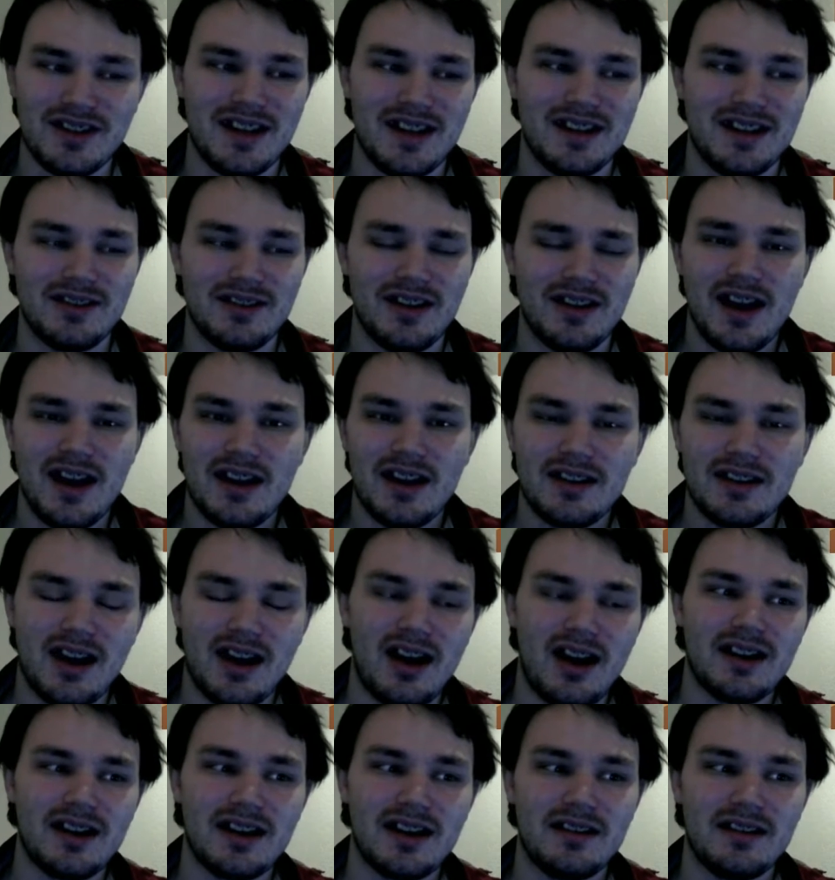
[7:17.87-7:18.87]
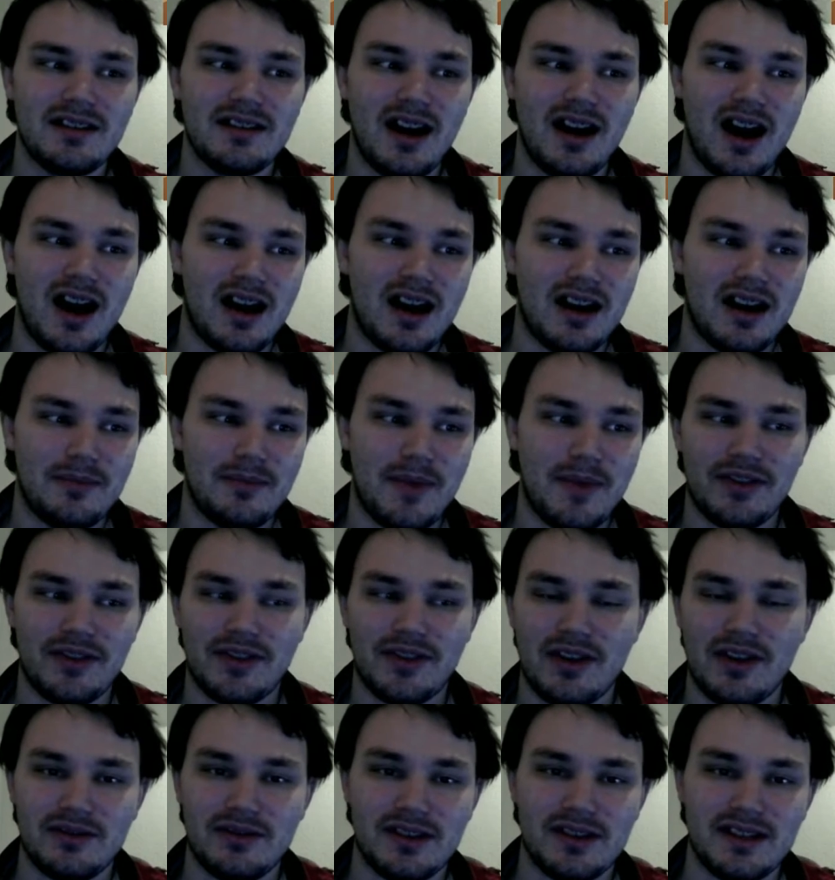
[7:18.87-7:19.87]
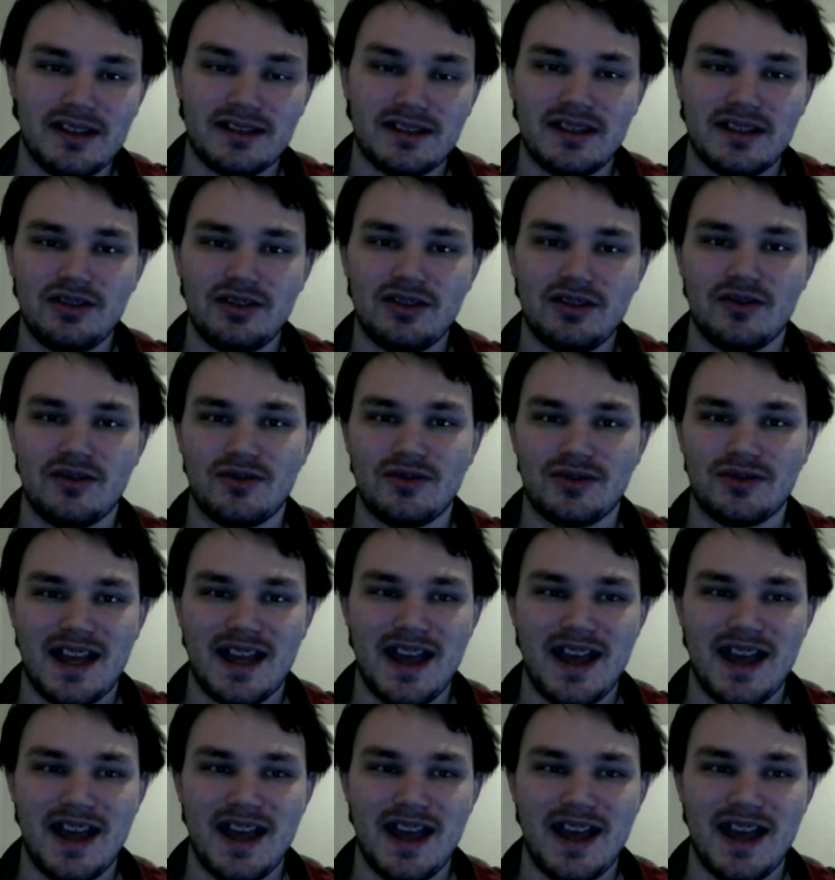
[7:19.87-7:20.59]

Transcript: and talking about those issues,